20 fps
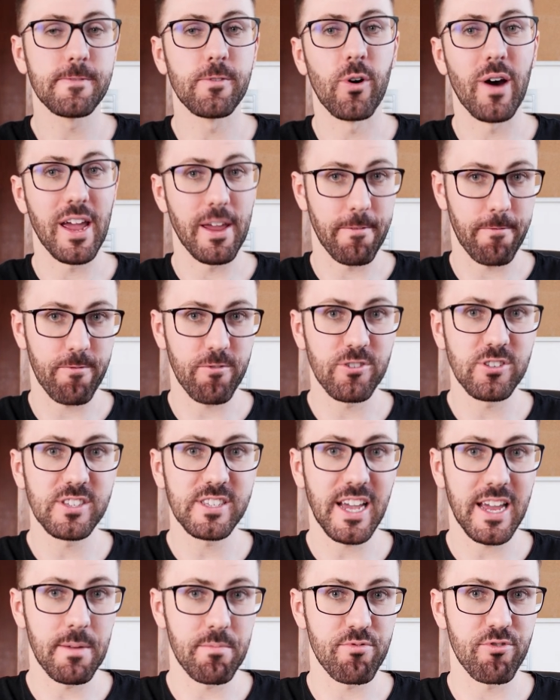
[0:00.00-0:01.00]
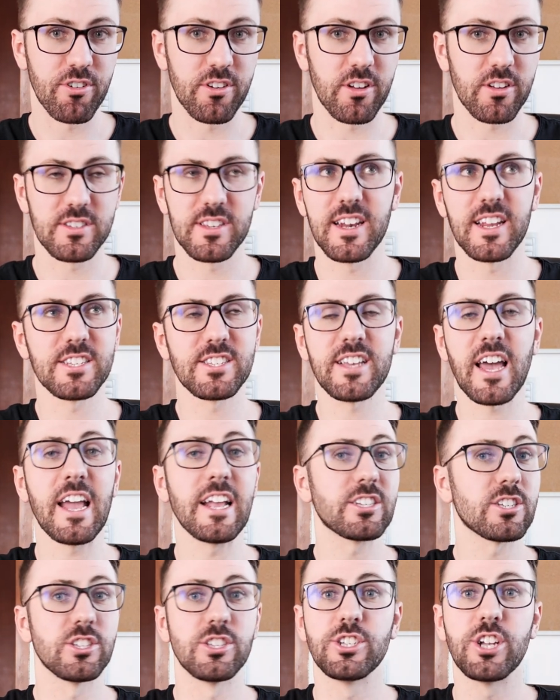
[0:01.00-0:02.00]
for a front-end product, let's say
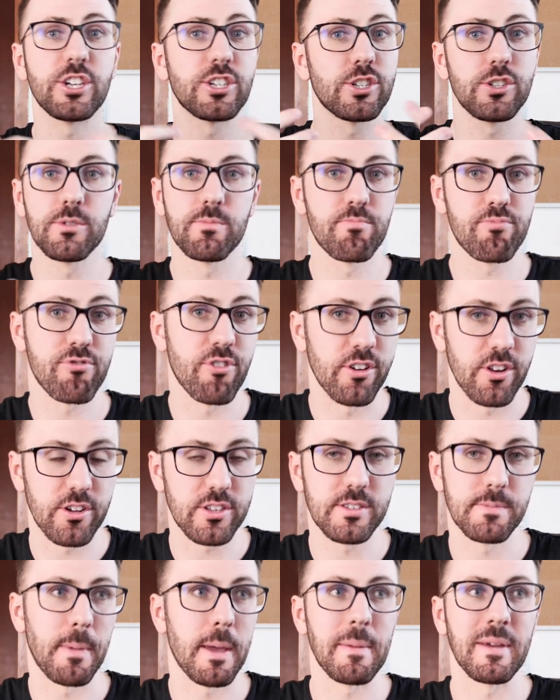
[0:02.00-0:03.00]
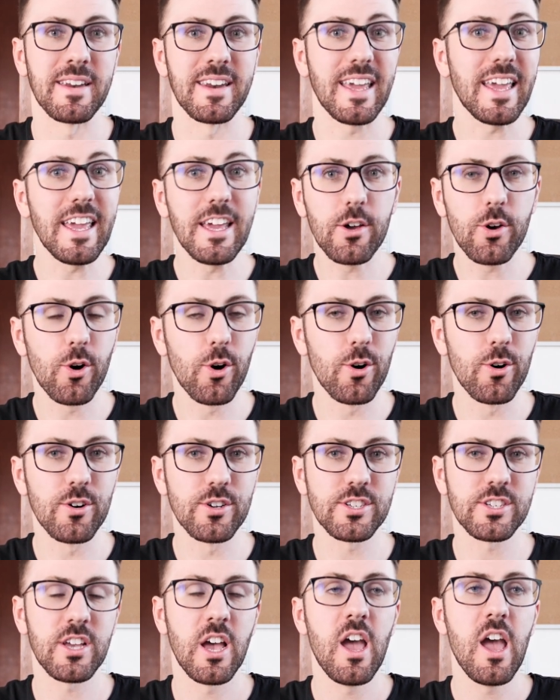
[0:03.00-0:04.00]
it's a digital product, maybe an
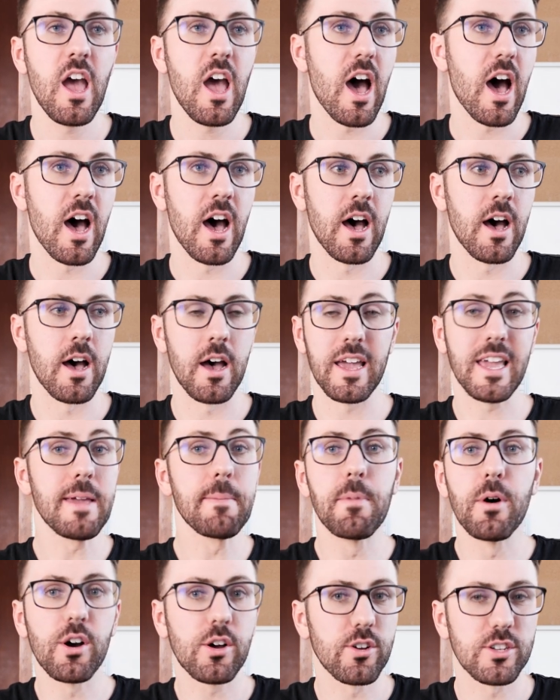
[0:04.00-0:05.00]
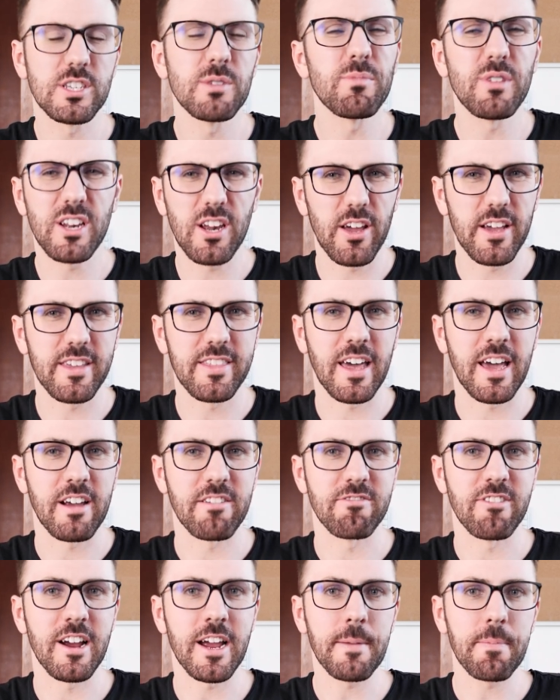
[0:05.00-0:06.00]
e-course, ebook or something like that,
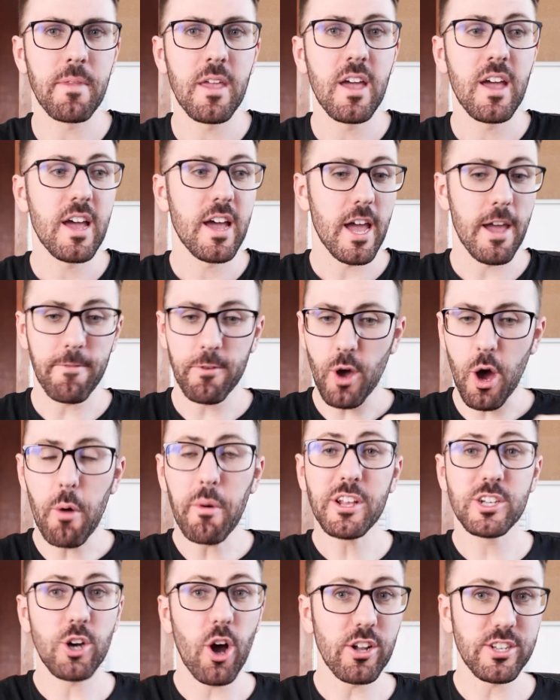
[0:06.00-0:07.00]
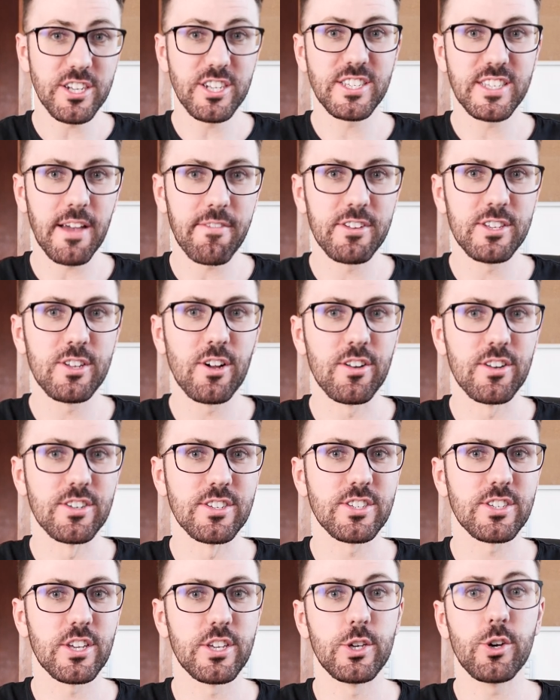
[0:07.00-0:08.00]
right? If you're only charging
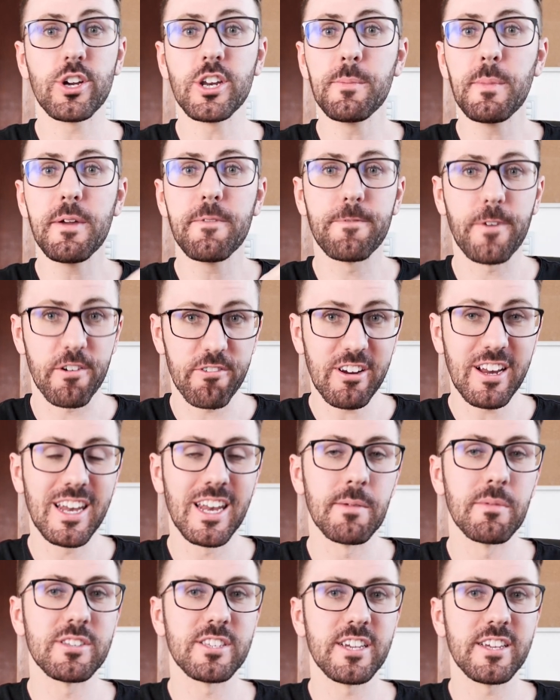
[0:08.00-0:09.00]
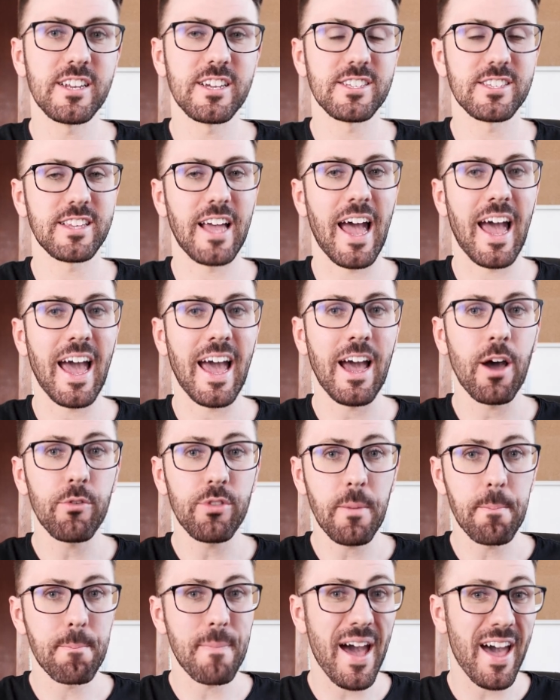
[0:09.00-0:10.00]
$7, you're going to be very limited as to how
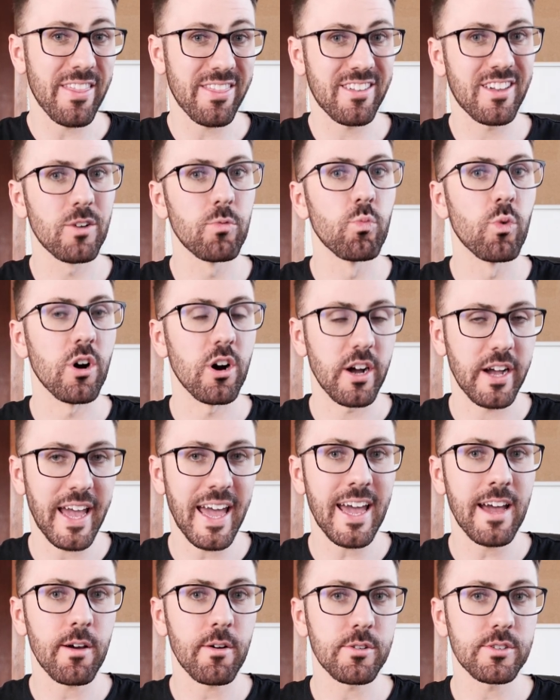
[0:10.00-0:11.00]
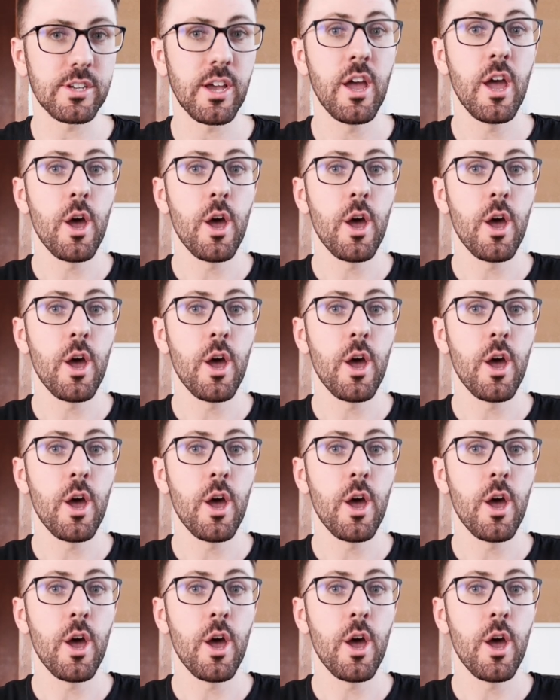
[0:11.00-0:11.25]
the math can work out